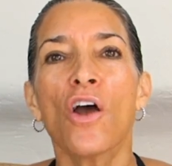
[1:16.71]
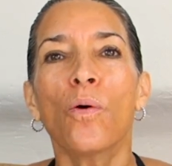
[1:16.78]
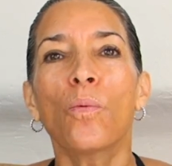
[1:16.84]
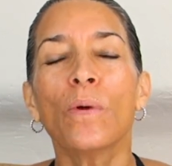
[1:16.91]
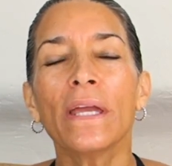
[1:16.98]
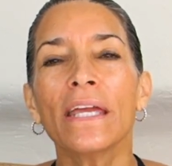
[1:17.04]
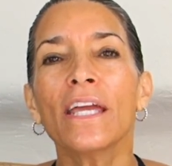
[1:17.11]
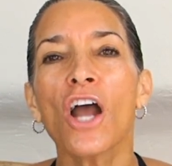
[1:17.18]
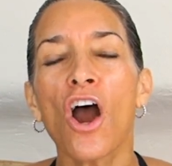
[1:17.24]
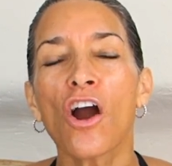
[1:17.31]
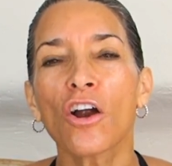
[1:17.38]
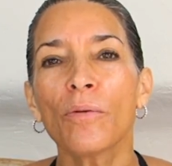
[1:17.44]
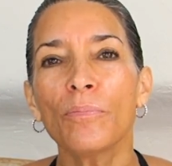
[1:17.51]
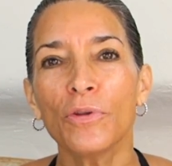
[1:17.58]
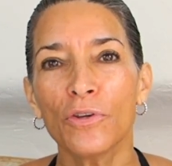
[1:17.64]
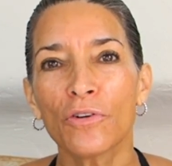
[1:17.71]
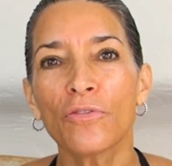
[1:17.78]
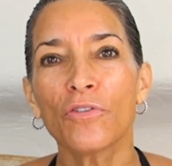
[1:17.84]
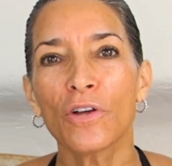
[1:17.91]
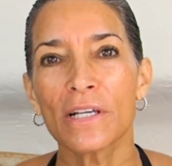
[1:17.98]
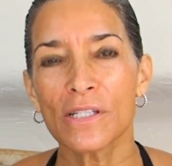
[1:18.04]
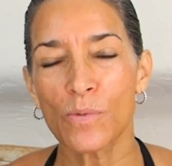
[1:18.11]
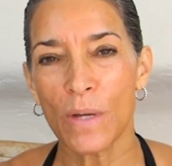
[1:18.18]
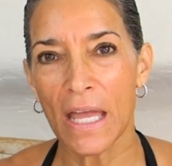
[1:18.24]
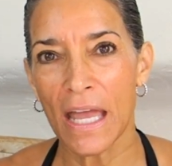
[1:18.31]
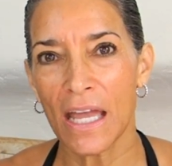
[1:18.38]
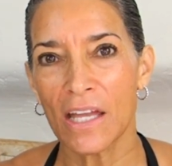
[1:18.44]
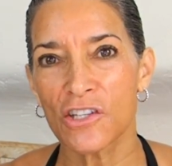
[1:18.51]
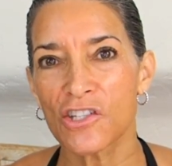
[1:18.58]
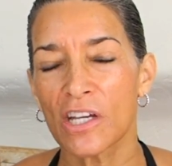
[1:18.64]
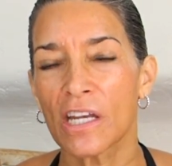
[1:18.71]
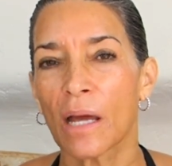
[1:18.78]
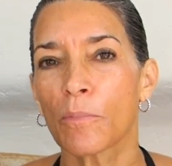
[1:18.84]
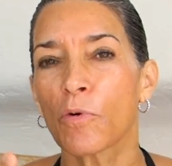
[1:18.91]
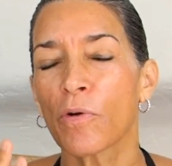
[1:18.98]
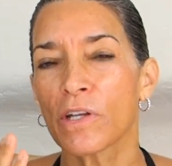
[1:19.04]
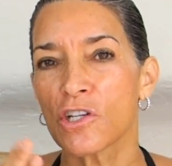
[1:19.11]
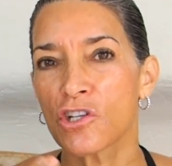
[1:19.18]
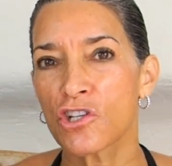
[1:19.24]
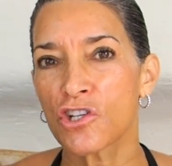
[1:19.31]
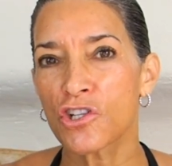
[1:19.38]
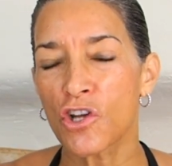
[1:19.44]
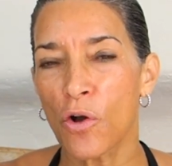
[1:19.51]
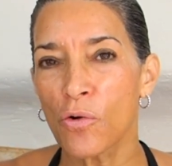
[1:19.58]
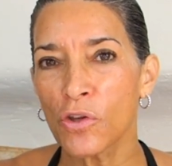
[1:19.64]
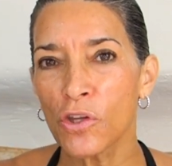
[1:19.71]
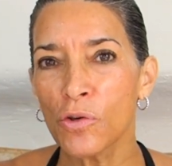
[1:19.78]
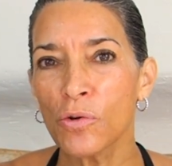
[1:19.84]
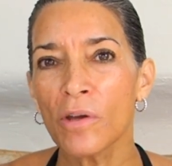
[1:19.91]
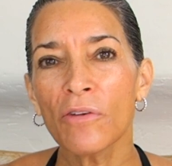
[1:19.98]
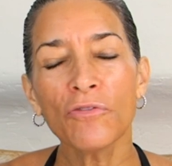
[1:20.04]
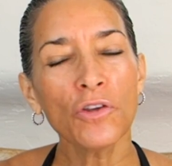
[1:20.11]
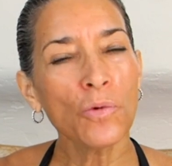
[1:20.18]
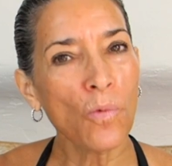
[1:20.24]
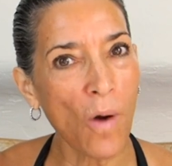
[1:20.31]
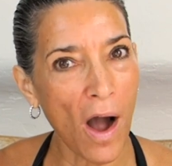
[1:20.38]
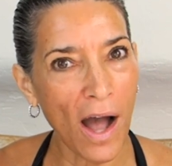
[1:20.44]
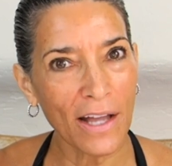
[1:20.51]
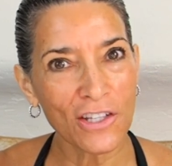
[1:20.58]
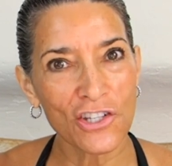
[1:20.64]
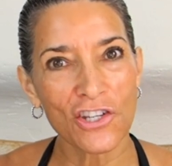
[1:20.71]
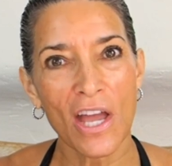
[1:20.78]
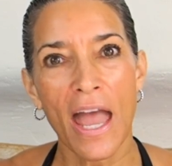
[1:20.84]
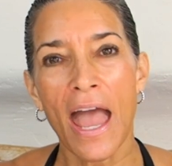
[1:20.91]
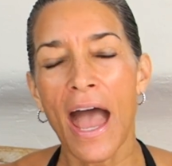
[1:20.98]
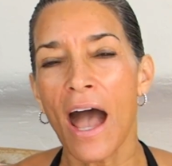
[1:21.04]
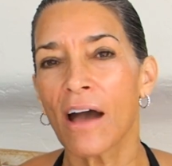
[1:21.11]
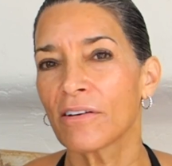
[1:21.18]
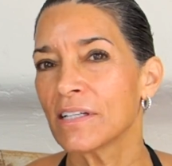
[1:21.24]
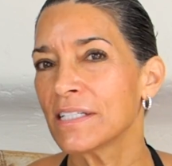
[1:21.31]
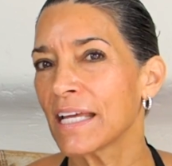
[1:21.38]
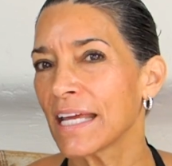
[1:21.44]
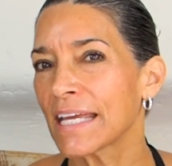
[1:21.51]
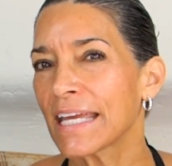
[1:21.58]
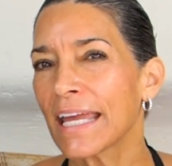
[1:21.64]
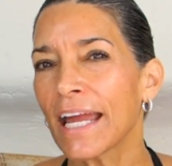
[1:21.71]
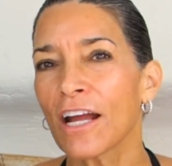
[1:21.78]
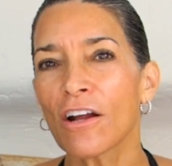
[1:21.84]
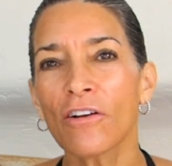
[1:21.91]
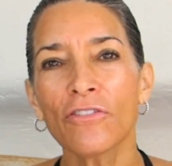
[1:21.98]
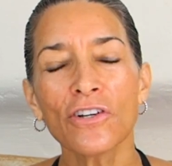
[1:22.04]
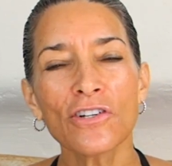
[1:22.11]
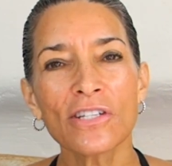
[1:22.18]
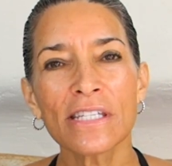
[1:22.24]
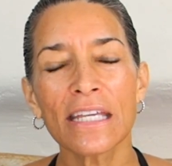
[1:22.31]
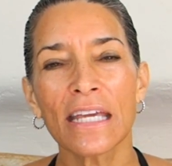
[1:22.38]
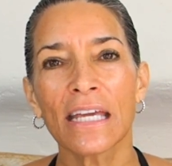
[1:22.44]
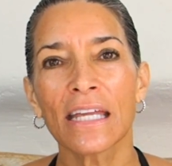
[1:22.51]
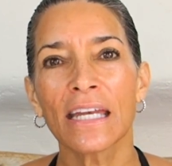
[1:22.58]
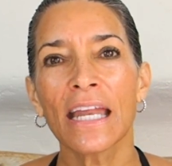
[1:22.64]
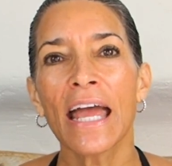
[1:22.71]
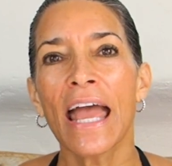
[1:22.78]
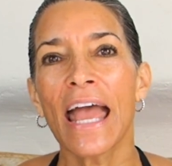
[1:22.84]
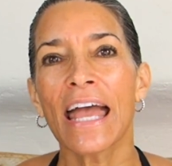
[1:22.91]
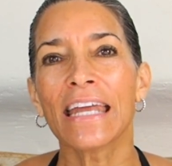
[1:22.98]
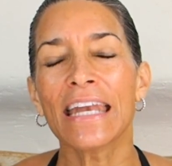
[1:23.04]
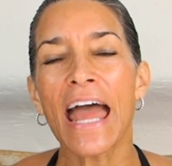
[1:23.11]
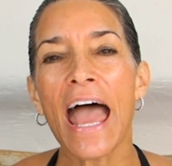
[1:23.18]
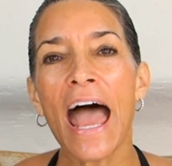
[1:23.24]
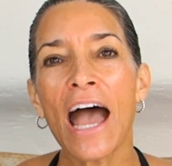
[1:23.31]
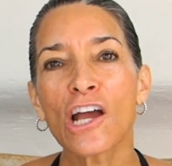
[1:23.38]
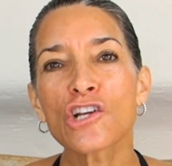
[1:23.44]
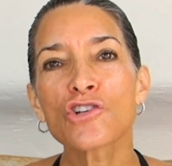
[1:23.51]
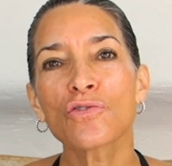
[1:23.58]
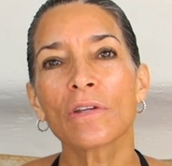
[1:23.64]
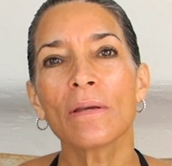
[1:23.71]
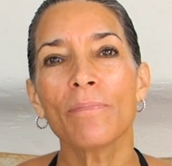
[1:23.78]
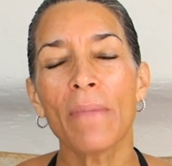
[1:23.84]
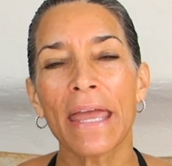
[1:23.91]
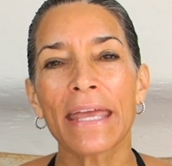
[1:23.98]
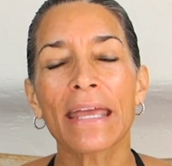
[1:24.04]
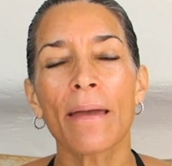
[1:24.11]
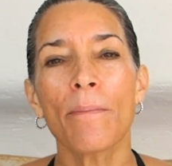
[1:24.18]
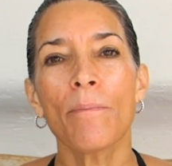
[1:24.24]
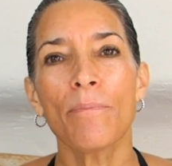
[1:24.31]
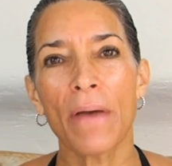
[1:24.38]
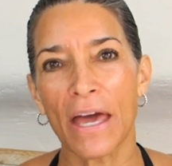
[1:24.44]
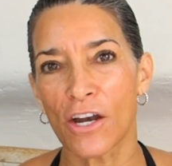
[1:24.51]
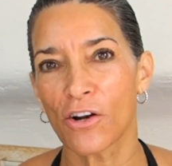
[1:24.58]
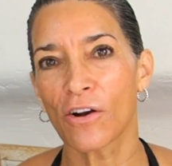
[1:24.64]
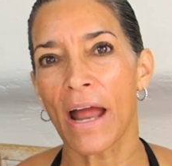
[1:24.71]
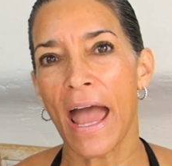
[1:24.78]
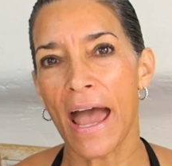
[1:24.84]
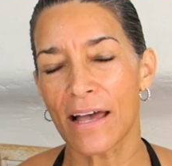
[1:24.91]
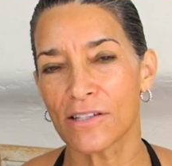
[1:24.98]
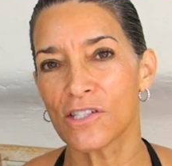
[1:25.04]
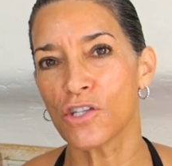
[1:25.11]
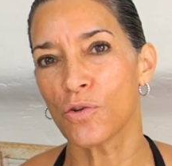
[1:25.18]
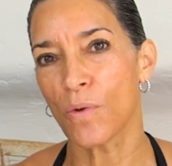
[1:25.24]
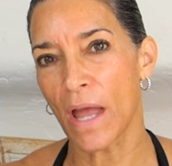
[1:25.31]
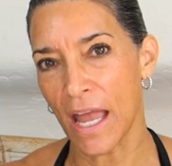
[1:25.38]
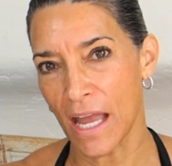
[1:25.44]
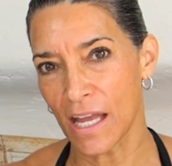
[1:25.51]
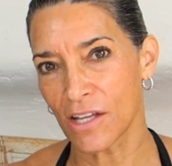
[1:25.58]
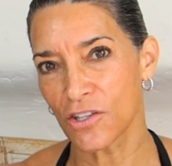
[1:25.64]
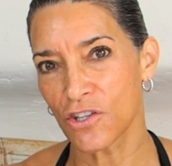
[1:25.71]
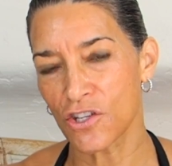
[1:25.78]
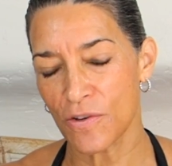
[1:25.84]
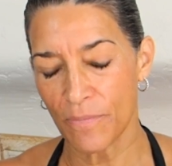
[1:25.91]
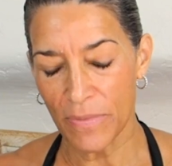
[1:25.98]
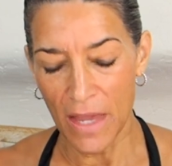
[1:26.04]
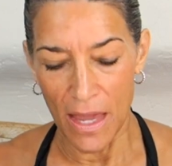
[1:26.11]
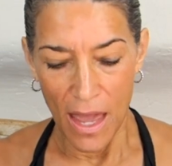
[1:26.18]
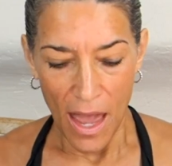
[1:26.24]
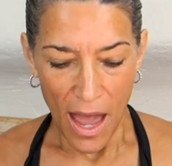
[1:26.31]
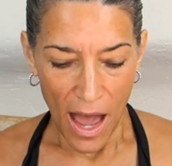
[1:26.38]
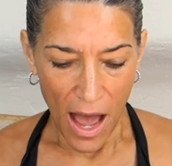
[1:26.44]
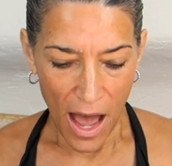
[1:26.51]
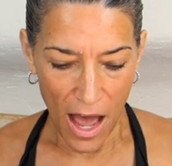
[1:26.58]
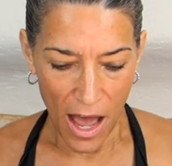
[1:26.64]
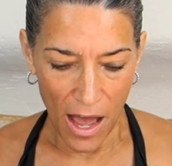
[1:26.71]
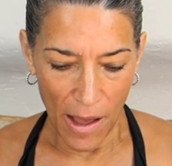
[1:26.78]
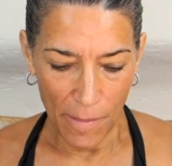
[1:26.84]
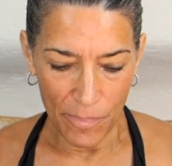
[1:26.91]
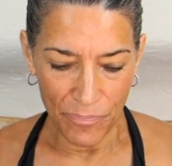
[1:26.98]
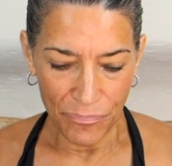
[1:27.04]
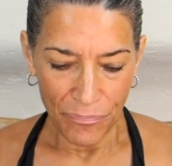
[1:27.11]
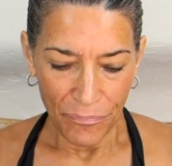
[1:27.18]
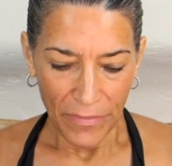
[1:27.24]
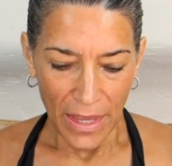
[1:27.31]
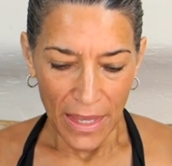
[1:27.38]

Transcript: We are beautiful as we age, and I'm going to show you, if you watch, how to take care of your skin and actually make it better as you age. Um,